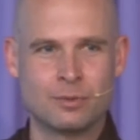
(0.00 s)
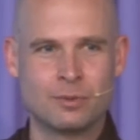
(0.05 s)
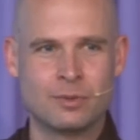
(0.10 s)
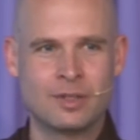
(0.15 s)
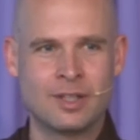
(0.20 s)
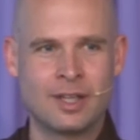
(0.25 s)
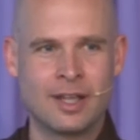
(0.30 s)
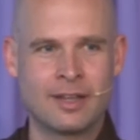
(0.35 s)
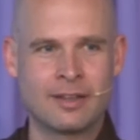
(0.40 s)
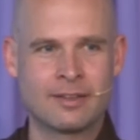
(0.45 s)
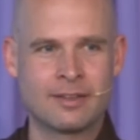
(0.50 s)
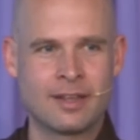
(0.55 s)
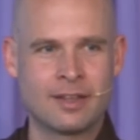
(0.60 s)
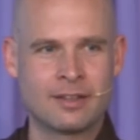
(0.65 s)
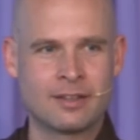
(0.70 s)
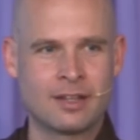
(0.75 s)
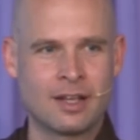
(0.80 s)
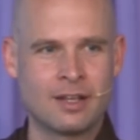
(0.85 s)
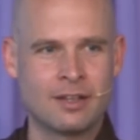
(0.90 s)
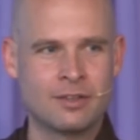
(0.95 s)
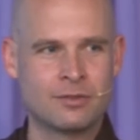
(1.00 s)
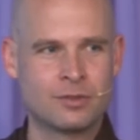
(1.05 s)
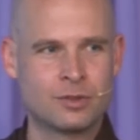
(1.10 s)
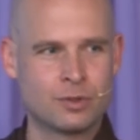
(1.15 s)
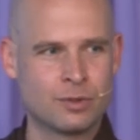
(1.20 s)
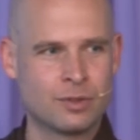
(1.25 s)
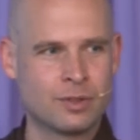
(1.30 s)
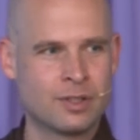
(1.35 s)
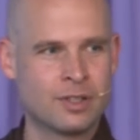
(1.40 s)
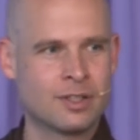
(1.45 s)
realize that kind of
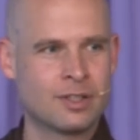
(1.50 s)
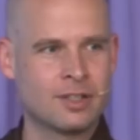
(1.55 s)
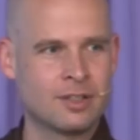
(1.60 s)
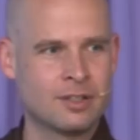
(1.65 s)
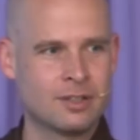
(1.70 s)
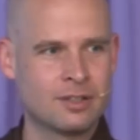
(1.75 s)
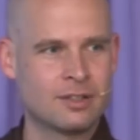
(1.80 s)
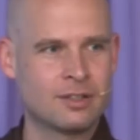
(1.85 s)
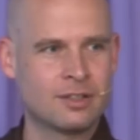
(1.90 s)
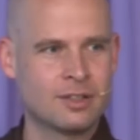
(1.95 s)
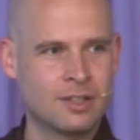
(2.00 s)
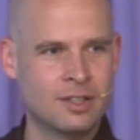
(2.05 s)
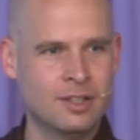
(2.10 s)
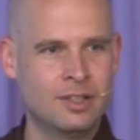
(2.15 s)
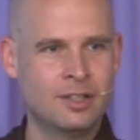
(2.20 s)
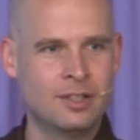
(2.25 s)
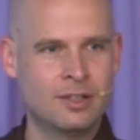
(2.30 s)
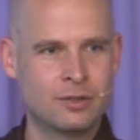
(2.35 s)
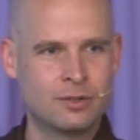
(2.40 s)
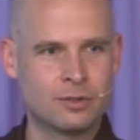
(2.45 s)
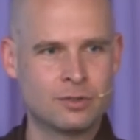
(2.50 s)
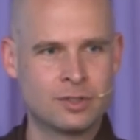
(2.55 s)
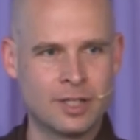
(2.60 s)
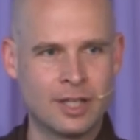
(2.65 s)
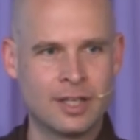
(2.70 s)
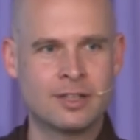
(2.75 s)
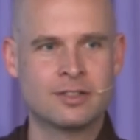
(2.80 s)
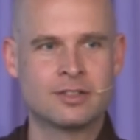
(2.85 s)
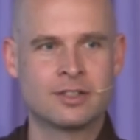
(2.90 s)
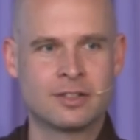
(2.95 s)
joy, he needed to
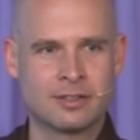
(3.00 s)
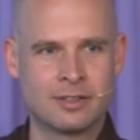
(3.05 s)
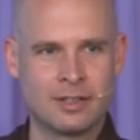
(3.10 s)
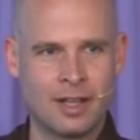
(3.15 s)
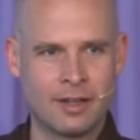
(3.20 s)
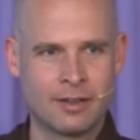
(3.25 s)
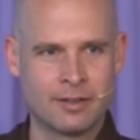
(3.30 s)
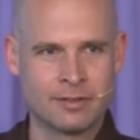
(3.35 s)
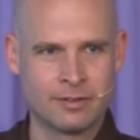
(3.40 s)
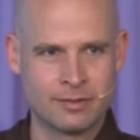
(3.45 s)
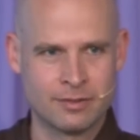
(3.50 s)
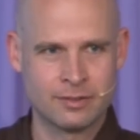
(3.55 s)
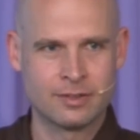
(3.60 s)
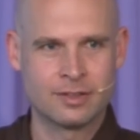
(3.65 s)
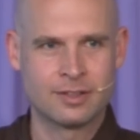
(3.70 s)
change his life.